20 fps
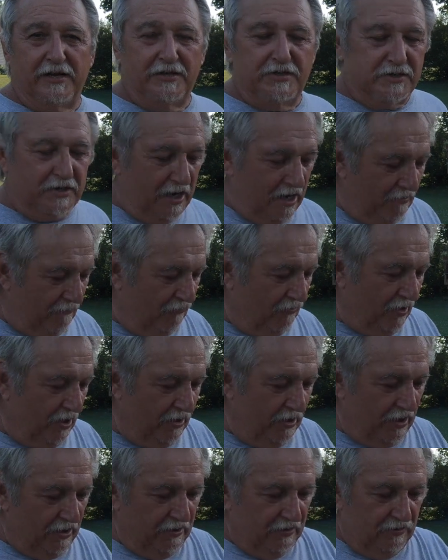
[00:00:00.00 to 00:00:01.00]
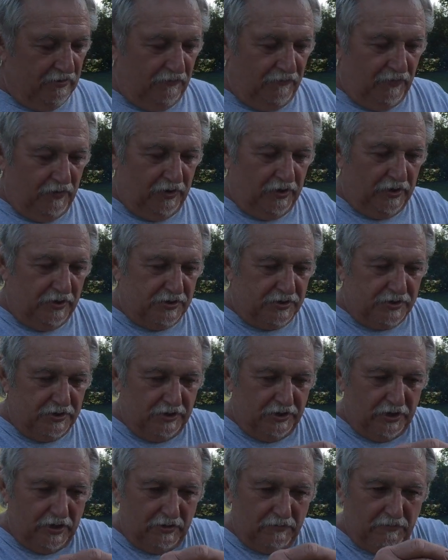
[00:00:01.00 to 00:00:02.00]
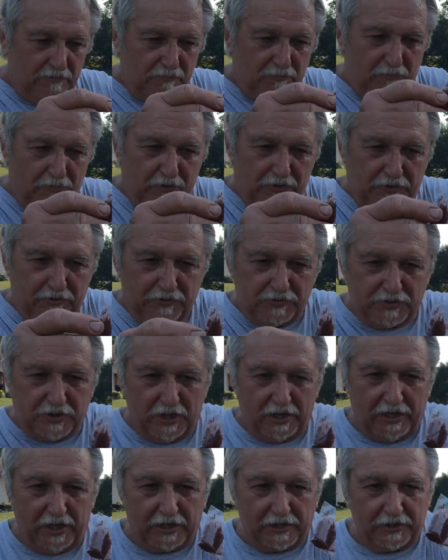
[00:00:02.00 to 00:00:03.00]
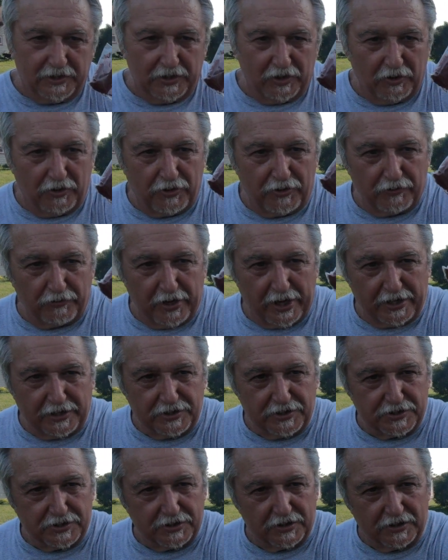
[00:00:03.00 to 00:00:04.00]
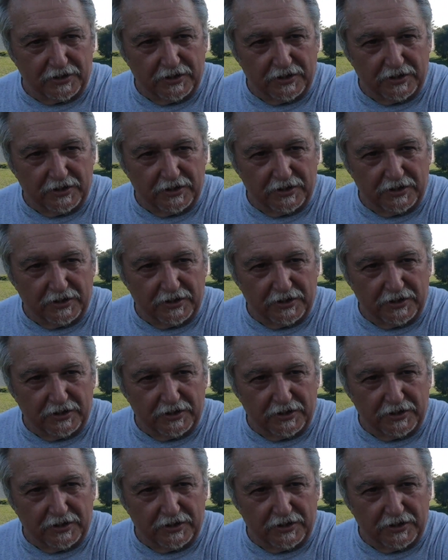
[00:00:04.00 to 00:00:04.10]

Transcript: saffron, I don't know if you can see it, but those are like little threads.